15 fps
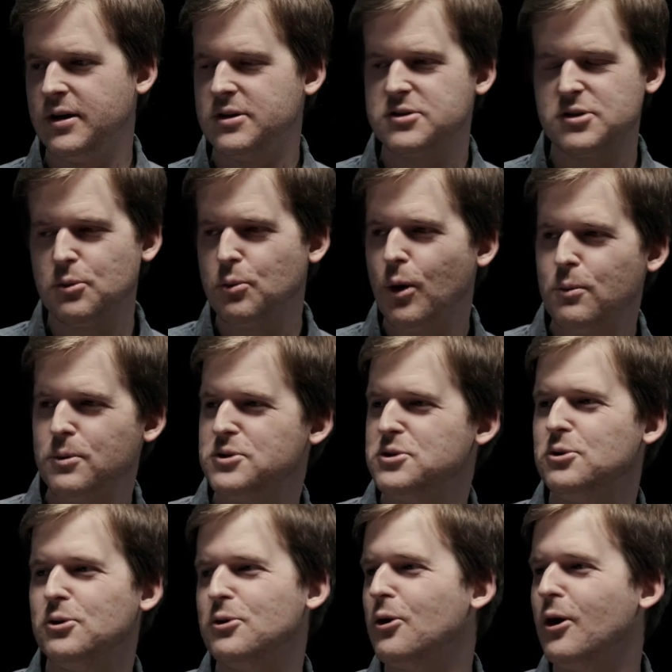So what was
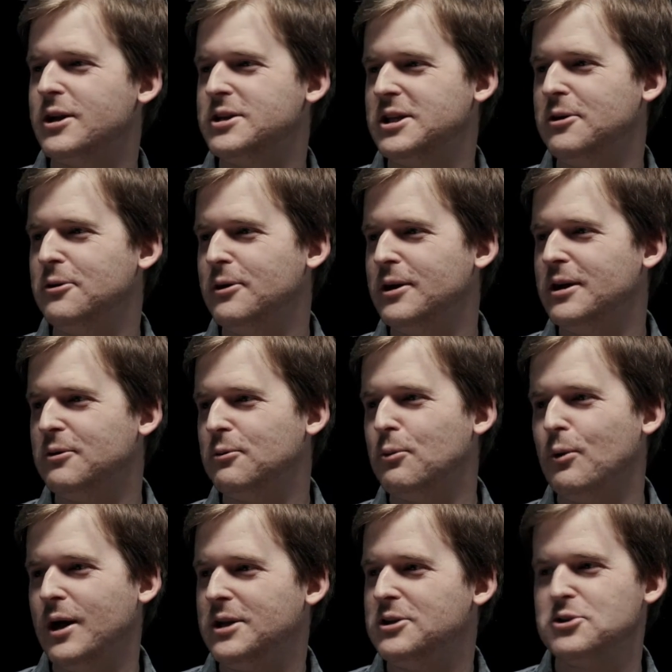your criteria
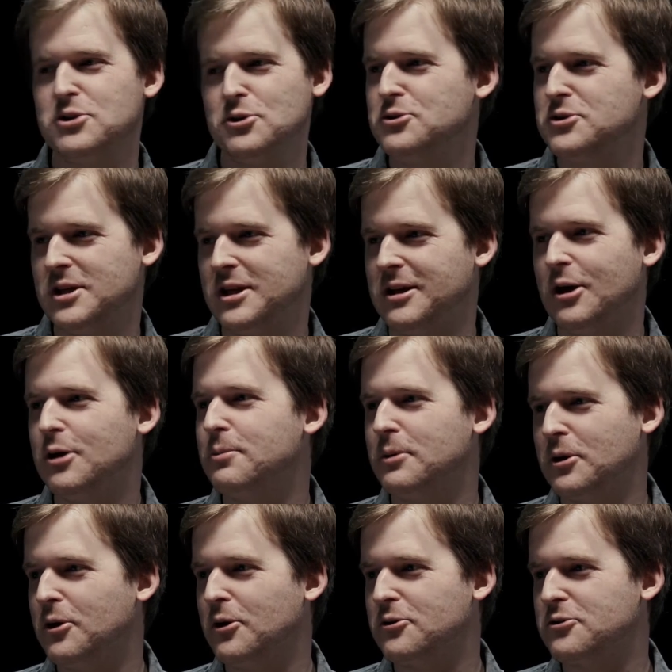when choosing
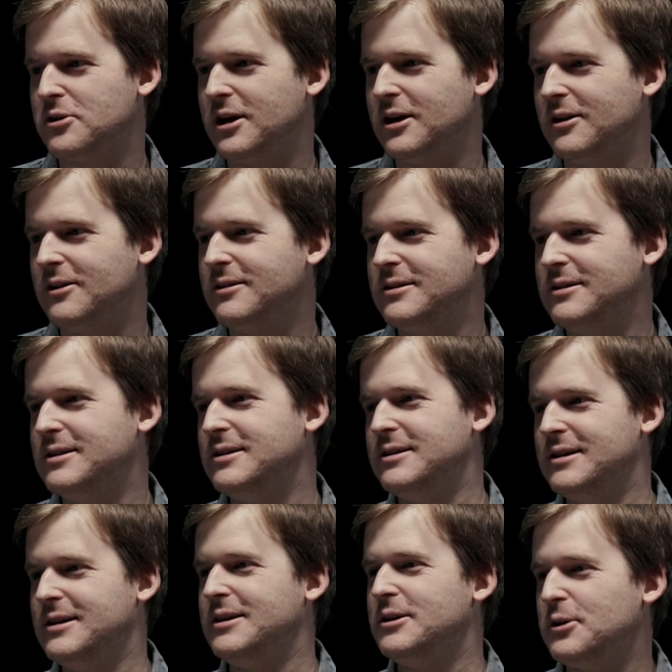OpenContrail?
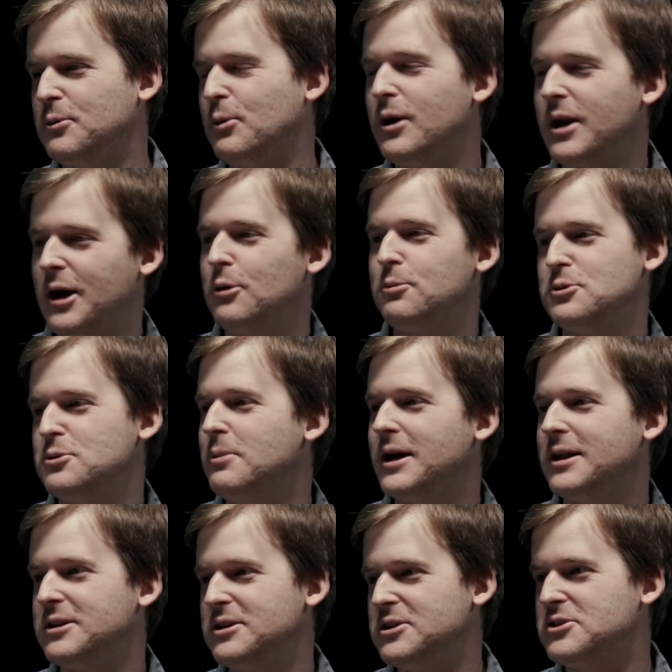And what helped you
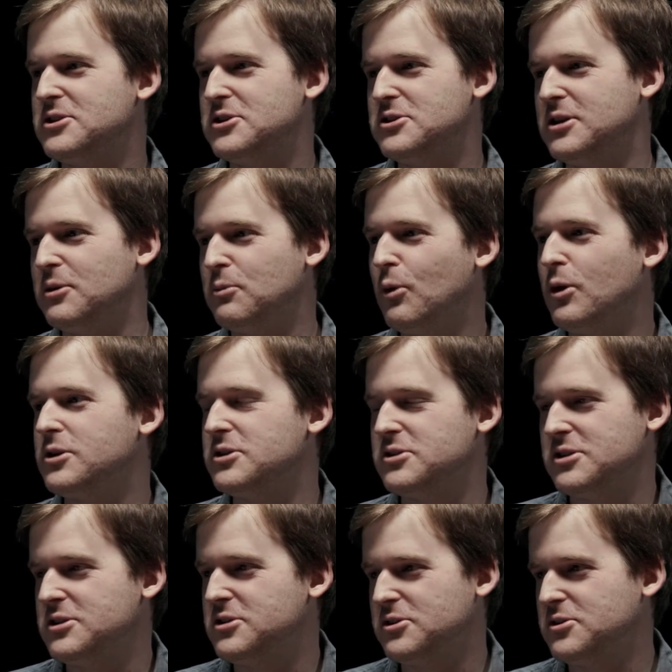make the decision, and what
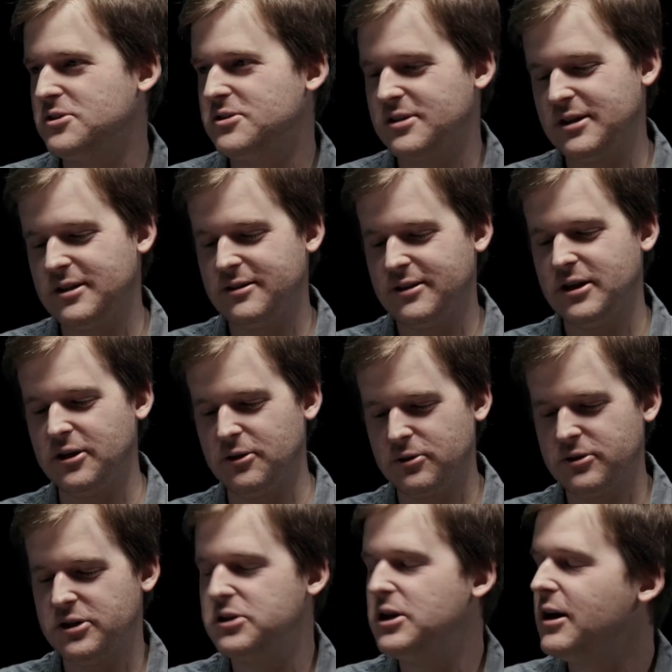decisions, you know,
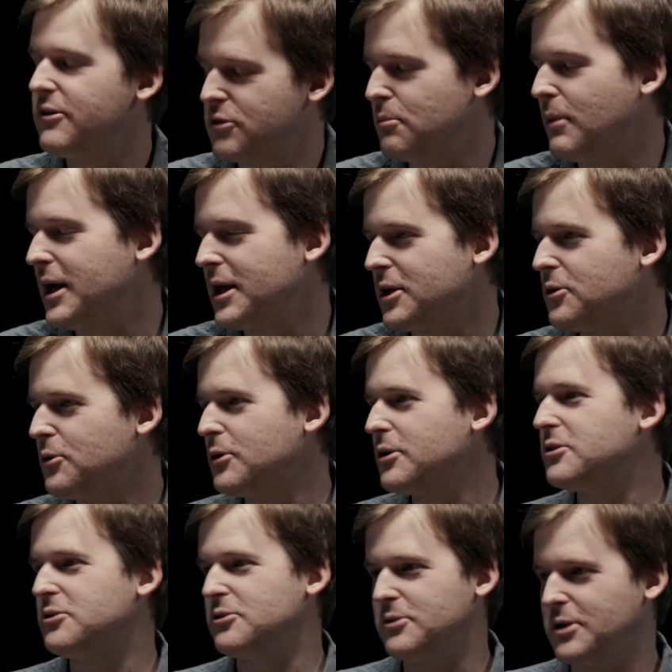did you have to make in order
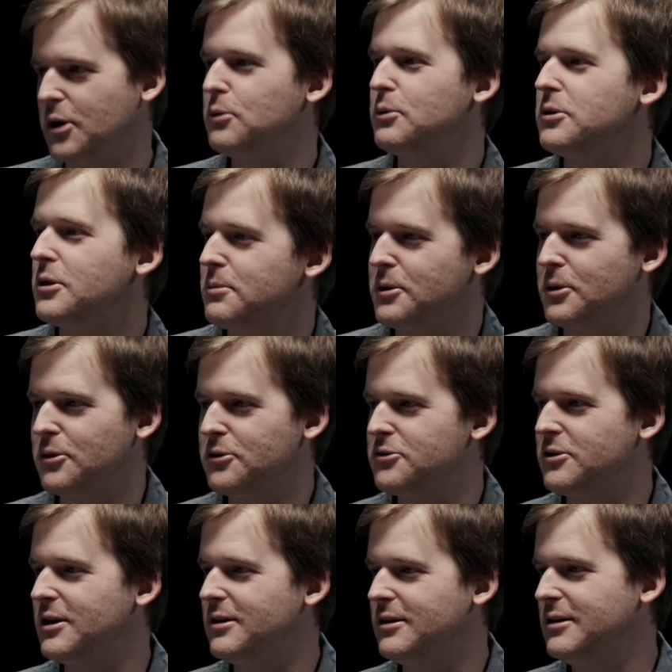to go with
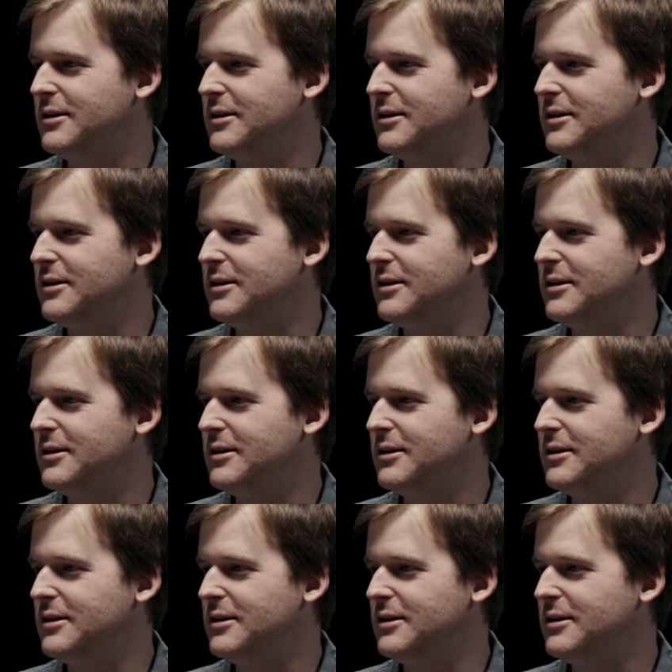OpenContrail?